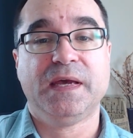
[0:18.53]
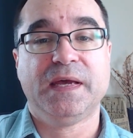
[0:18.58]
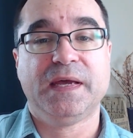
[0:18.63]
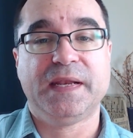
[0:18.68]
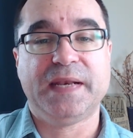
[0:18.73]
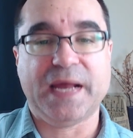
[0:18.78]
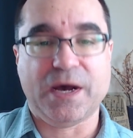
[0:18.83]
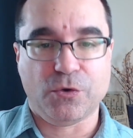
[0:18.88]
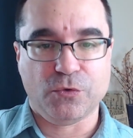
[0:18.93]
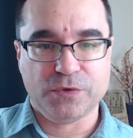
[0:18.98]

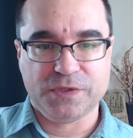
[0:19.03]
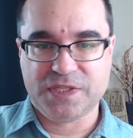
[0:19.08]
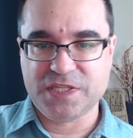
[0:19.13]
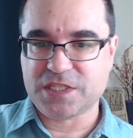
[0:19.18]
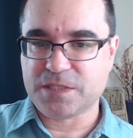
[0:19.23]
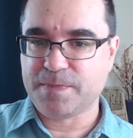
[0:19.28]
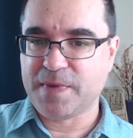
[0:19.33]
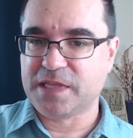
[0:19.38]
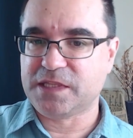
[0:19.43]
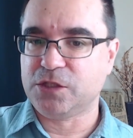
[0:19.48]
Now,
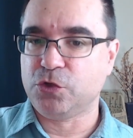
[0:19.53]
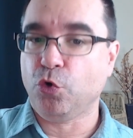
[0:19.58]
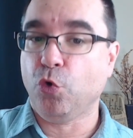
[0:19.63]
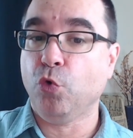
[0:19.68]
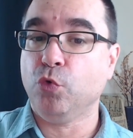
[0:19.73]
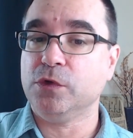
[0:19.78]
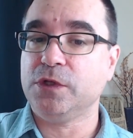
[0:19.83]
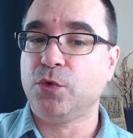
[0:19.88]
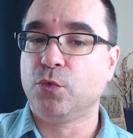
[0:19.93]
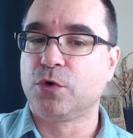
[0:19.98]
this method
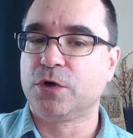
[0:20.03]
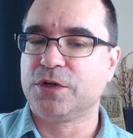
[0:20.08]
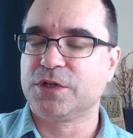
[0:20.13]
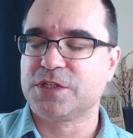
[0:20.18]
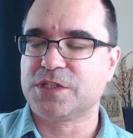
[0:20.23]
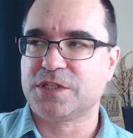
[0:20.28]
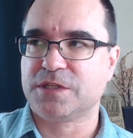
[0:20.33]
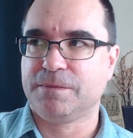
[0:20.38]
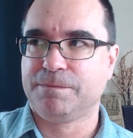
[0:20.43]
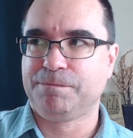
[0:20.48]
only
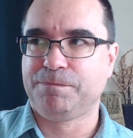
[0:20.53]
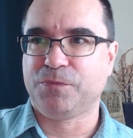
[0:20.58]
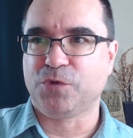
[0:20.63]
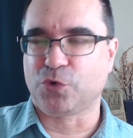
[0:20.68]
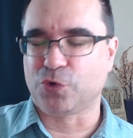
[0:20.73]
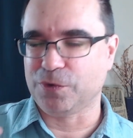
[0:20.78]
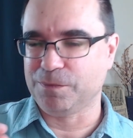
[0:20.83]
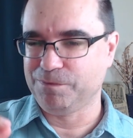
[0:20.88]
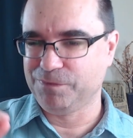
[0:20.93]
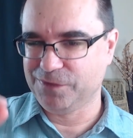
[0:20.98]
works,
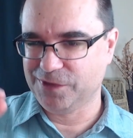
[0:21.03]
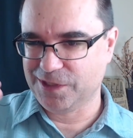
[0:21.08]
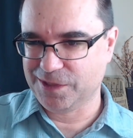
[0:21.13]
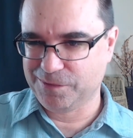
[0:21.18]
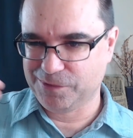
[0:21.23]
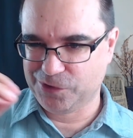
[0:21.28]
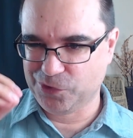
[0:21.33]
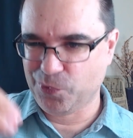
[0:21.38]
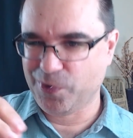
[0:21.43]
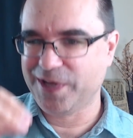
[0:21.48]
or
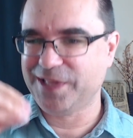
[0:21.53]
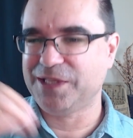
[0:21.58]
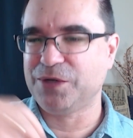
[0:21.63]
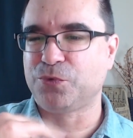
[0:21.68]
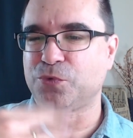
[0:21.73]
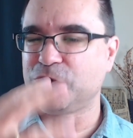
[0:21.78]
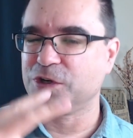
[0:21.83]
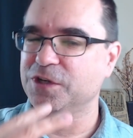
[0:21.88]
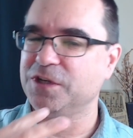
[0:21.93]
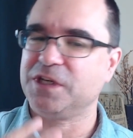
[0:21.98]
the way that
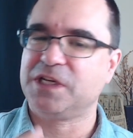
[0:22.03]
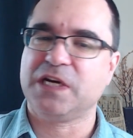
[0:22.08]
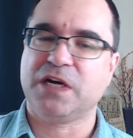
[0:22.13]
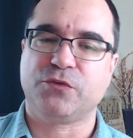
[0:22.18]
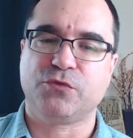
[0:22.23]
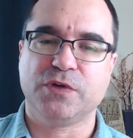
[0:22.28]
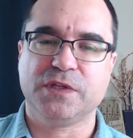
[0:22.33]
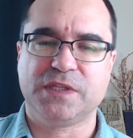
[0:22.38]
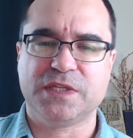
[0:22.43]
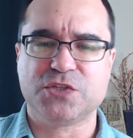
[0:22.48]
we're going to
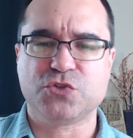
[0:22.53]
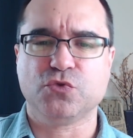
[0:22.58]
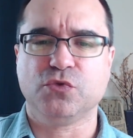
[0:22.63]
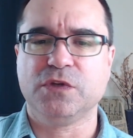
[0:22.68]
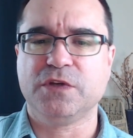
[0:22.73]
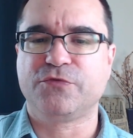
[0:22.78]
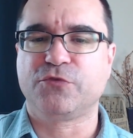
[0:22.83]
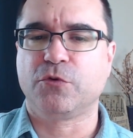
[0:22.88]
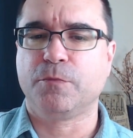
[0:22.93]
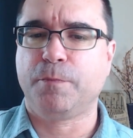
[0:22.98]
cover it is only
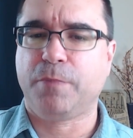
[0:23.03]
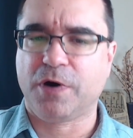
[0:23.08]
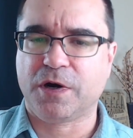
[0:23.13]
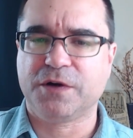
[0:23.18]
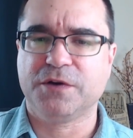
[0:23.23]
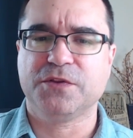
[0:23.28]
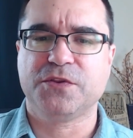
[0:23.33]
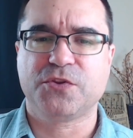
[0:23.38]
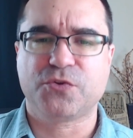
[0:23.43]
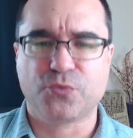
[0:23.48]
for
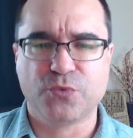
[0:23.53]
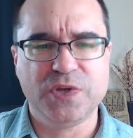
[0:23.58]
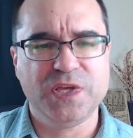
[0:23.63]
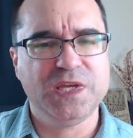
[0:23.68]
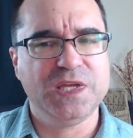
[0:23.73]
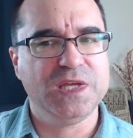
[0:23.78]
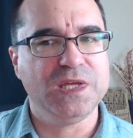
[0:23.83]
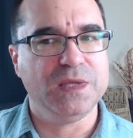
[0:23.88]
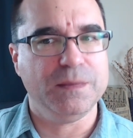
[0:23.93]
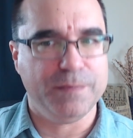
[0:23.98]
part
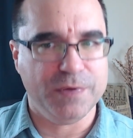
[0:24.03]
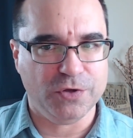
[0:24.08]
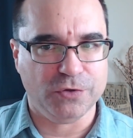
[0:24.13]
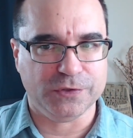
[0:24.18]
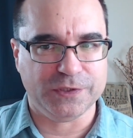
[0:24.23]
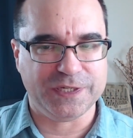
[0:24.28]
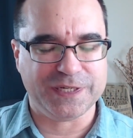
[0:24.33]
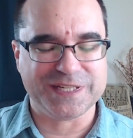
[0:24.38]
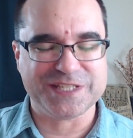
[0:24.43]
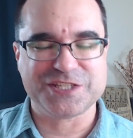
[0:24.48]
3
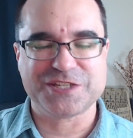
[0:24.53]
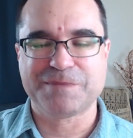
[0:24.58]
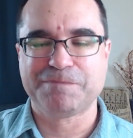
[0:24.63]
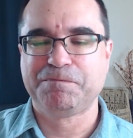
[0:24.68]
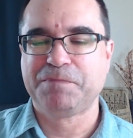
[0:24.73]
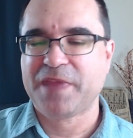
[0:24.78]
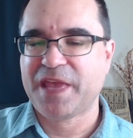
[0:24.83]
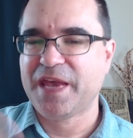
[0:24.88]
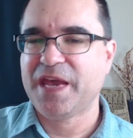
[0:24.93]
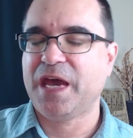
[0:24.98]
buildings.
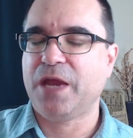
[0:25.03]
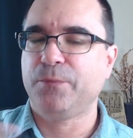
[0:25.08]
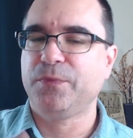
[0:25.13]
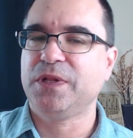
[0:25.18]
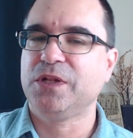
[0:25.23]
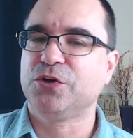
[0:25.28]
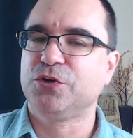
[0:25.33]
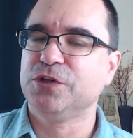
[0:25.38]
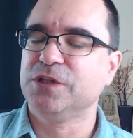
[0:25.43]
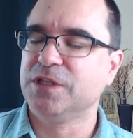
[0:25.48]
And we
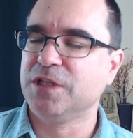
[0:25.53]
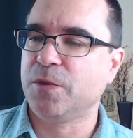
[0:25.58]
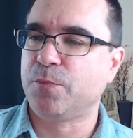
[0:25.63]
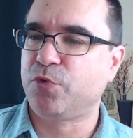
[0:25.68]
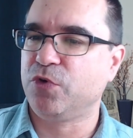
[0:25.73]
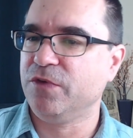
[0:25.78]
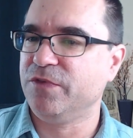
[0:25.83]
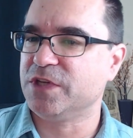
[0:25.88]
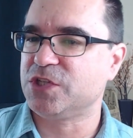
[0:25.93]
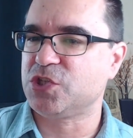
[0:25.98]
learned in the
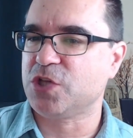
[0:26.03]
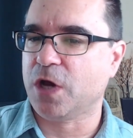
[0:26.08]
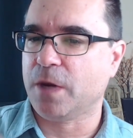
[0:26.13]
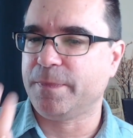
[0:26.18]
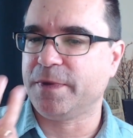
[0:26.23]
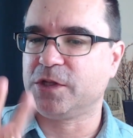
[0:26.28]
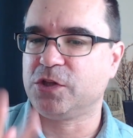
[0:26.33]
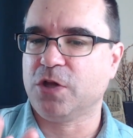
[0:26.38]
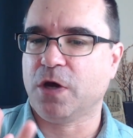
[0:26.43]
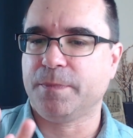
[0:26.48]
previous
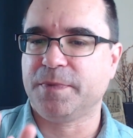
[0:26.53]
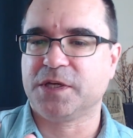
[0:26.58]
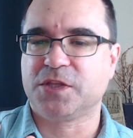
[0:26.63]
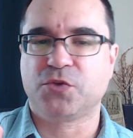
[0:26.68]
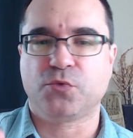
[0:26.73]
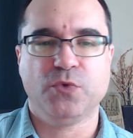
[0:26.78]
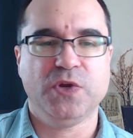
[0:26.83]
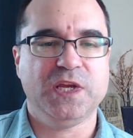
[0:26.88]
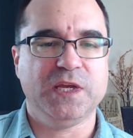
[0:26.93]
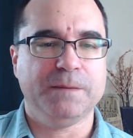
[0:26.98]
topic, topic
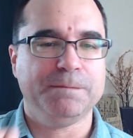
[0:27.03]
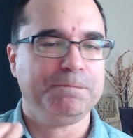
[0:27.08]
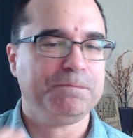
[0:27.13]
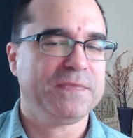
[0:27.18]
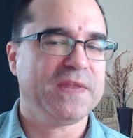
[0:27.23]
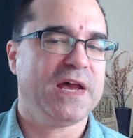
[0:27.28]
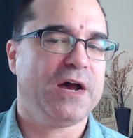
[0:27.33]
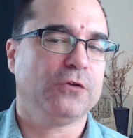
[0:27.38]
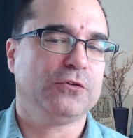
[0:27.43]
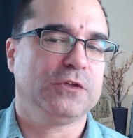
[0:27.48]
3,
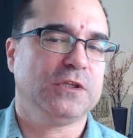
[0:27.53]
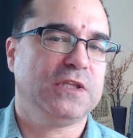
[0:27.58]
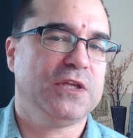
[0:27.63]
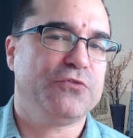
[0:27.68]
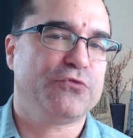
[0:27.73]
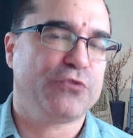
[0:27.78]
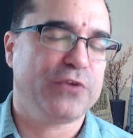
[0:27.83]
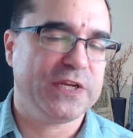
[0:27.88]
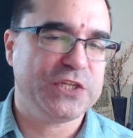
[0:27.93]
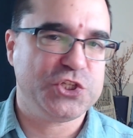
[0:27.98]
how to
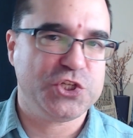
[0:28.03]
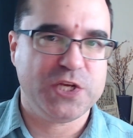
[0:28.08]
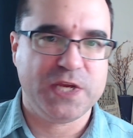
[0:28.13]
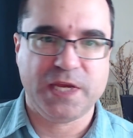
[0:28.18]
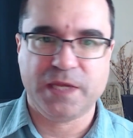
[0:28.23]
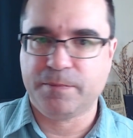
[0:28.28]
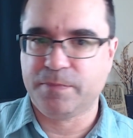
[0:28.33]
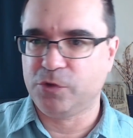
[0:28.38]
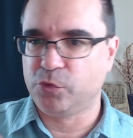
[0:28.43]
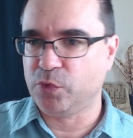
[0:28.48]

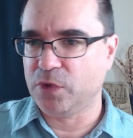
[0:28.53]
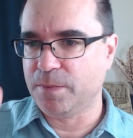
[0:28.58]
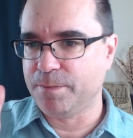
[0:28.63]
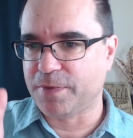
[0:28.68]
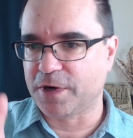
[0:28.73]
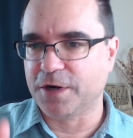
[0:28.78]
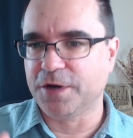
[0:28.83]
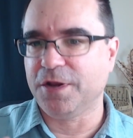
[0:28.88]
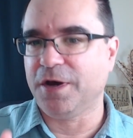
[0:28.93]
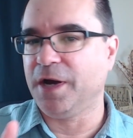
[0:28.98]
differentiate between
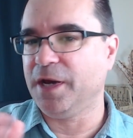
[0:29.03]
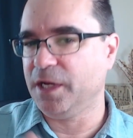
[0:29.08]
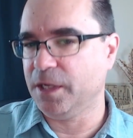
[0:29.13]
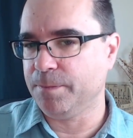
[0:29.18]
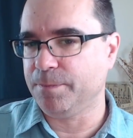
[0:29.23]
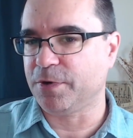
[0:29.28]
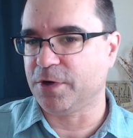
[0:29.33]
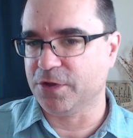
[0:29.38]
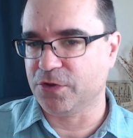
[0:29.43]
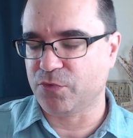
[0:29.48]
part 9 and
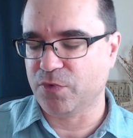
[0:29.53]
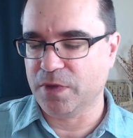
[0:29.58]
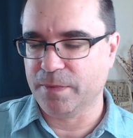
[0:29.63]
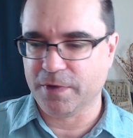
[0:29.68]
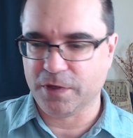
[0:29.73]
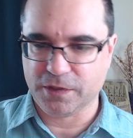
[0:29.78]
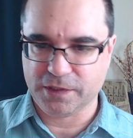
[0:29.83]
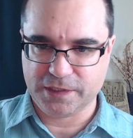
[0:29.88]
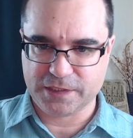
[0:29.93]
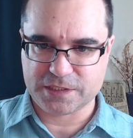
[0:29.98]
part 3
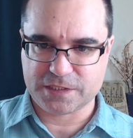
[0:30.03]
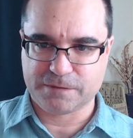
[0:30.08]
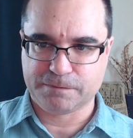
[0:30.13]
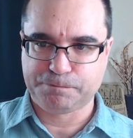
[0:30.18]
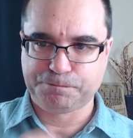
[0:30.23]
buildings.